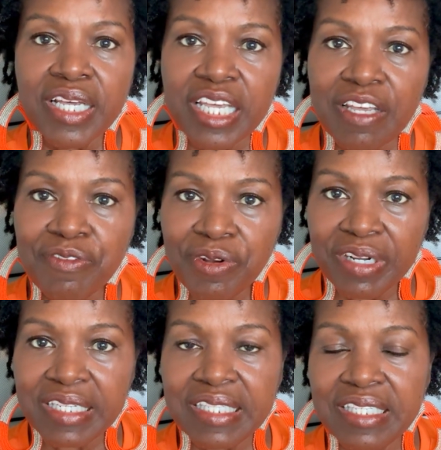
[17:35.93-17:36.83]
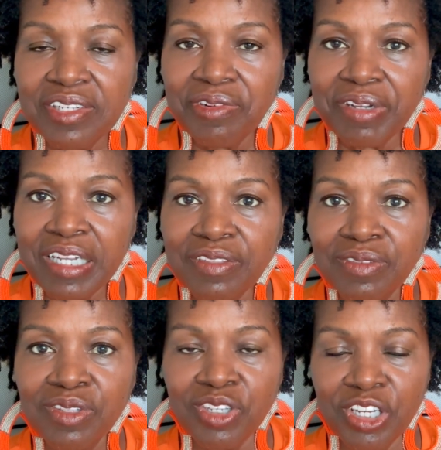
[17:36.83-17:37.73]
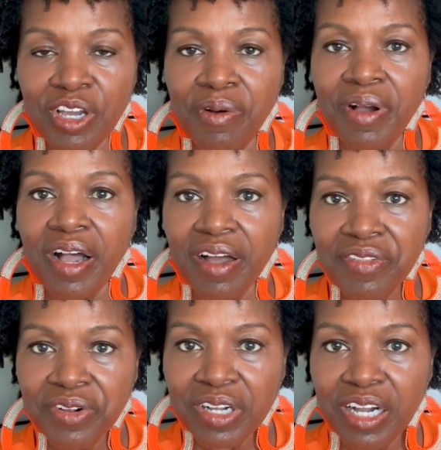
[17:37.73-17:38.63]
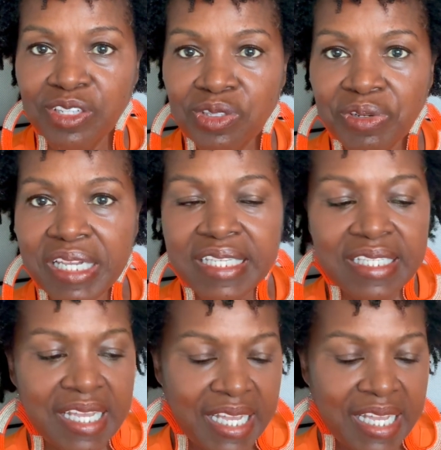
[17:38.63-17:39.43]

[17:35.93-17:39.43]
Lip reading: if you're considering, other countries,